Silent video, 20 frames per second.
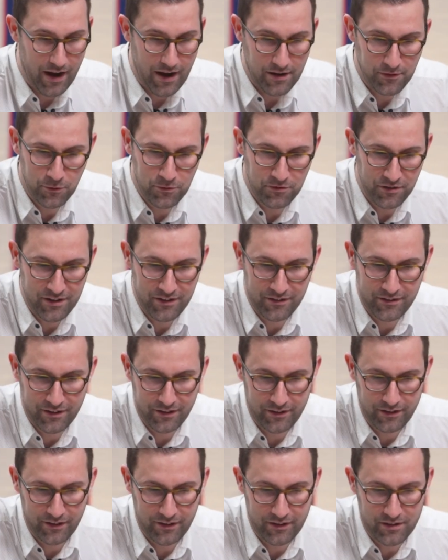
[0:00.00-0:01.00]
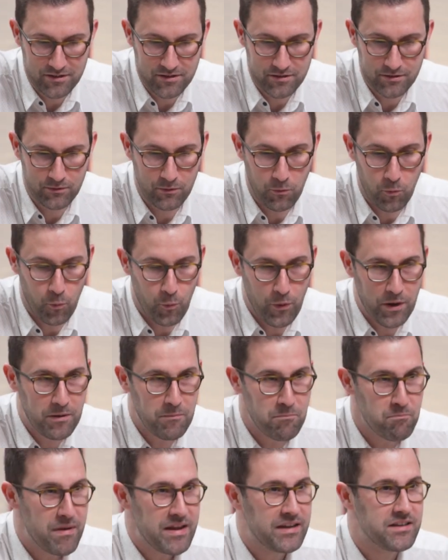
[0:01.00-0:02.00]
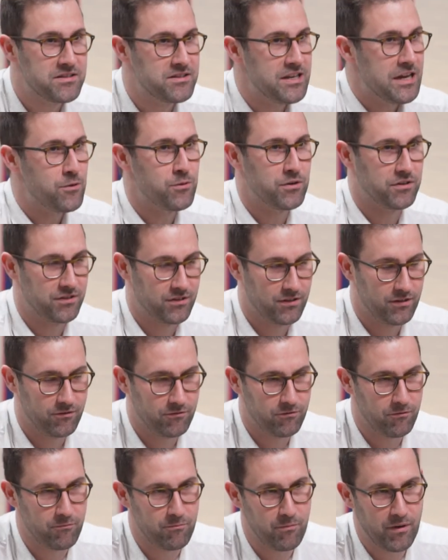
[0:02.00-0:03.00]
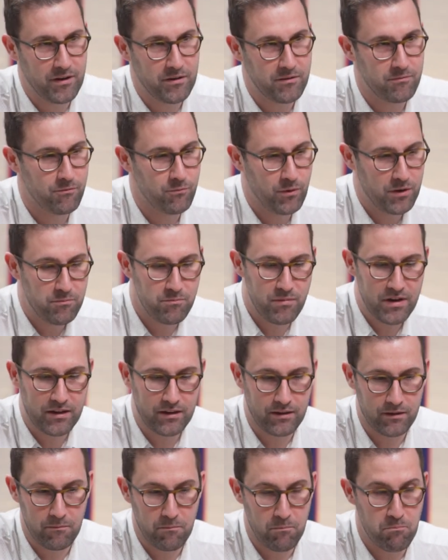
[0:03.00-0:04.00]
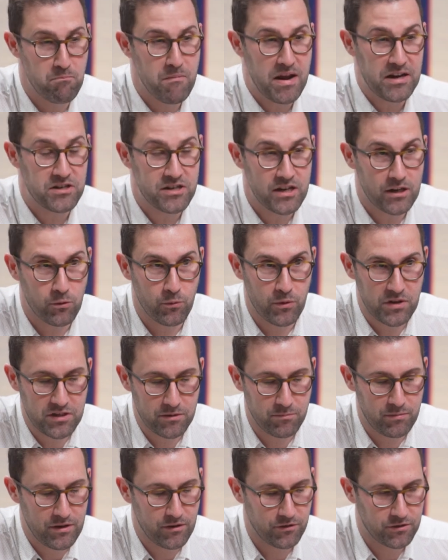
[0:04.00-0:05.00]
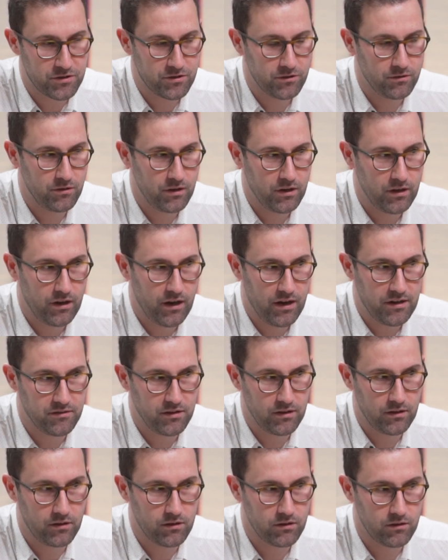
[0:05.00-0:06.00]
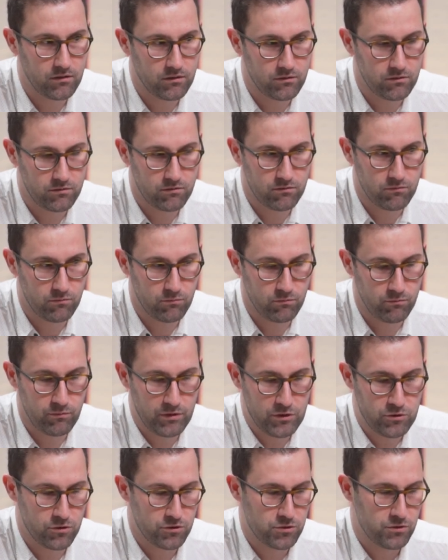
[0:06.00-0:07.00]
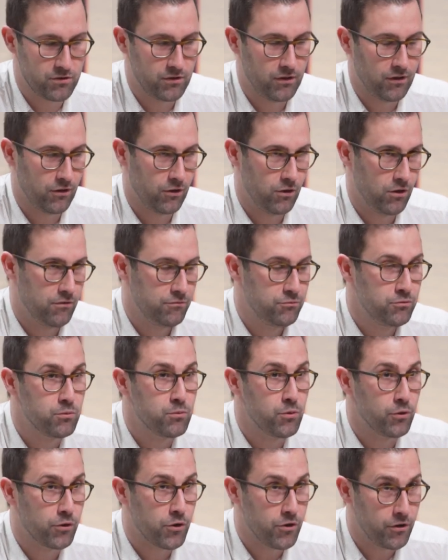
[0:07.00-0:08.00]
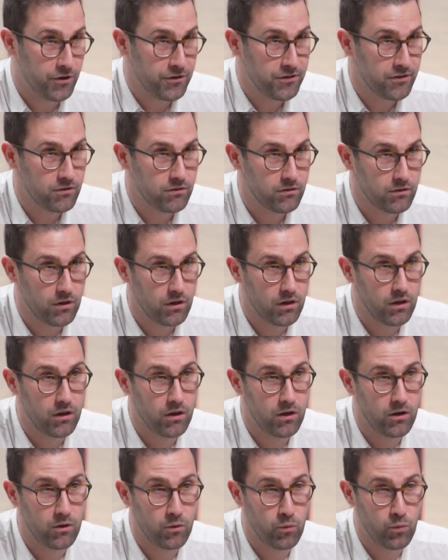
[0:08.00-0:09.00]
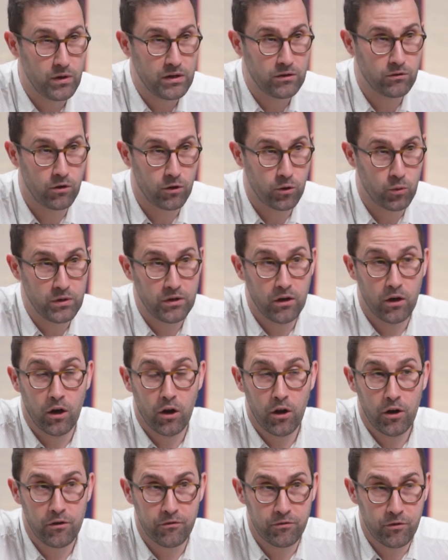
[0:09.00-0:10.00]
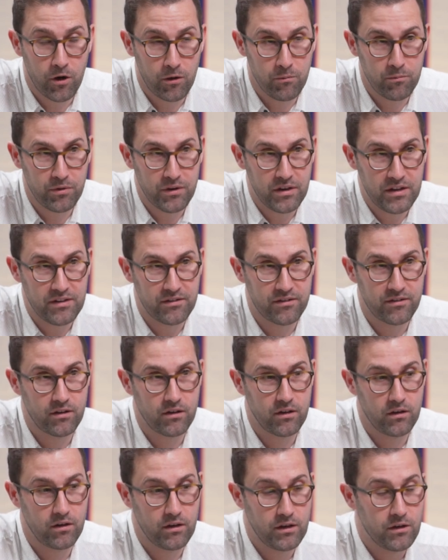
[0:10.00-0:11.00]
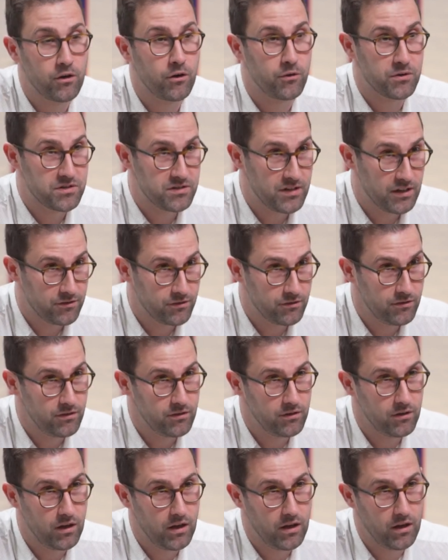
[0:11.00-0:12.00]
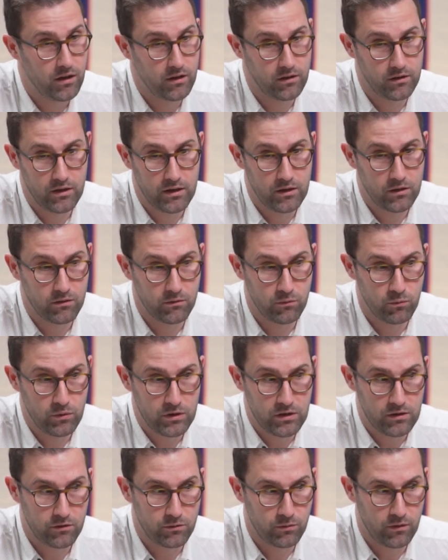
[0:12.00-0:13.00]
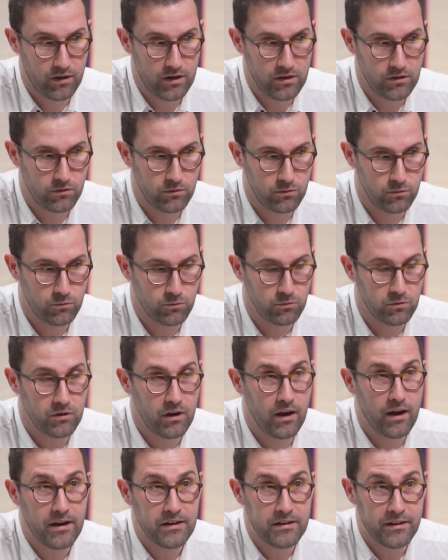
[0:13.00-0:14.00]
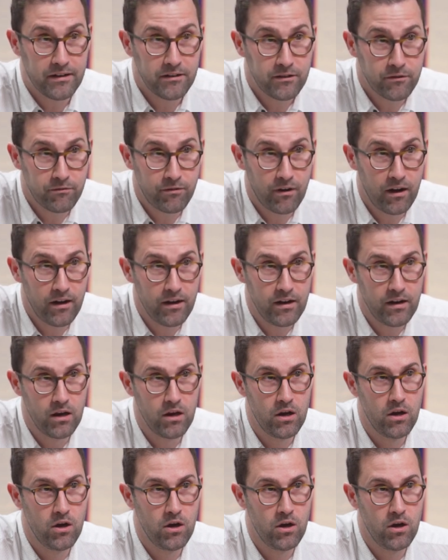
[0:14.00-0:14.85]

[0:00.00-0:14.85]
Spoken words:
I don't think there is one big secret or one big magic recipe or so. I think we just love to work hard. We talk with a lot of companies in our sector, and we try to identify